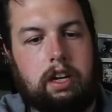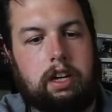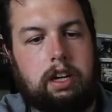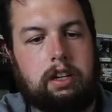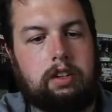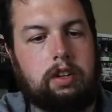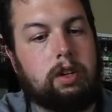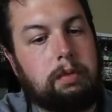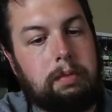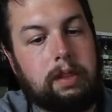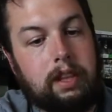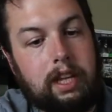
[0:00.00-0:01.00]
To
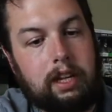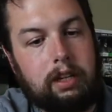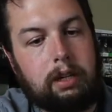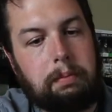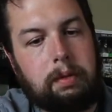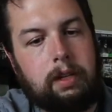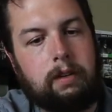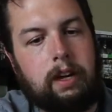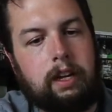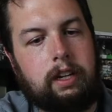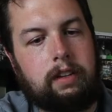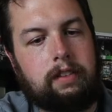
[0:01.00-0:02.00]
open that up,
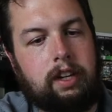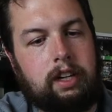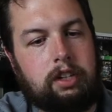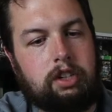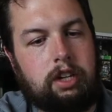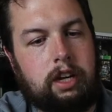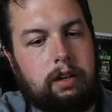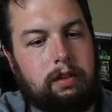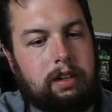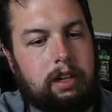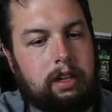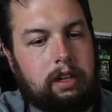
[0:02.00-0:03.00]
it's like a child
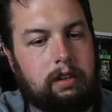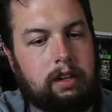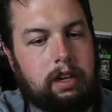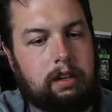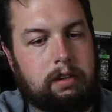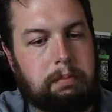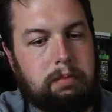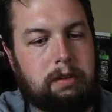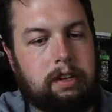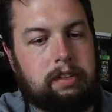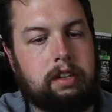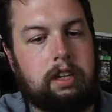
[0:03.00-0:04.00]
lock. You kind of have to
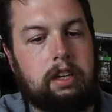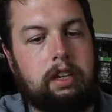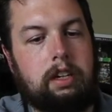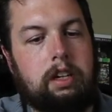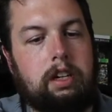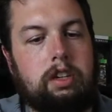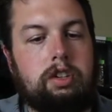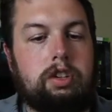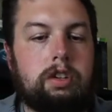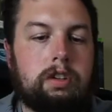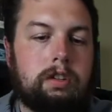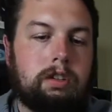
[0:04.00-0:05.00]
press in,
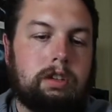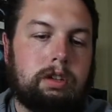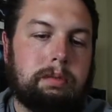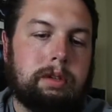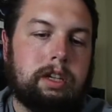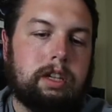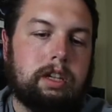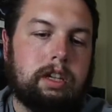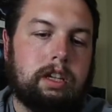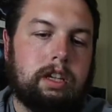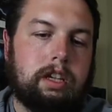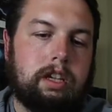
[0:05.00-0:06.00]
turn a little bit,
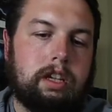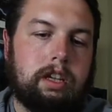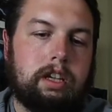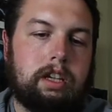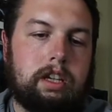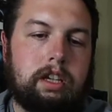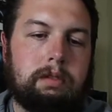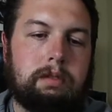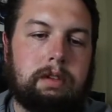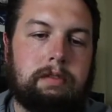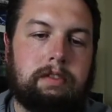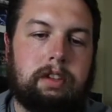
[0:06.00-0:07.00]
and then it
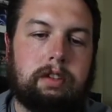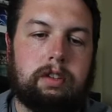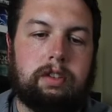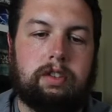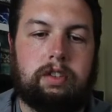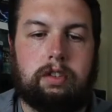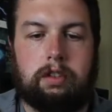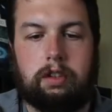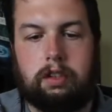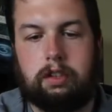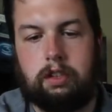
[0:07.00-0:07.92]
reveals your,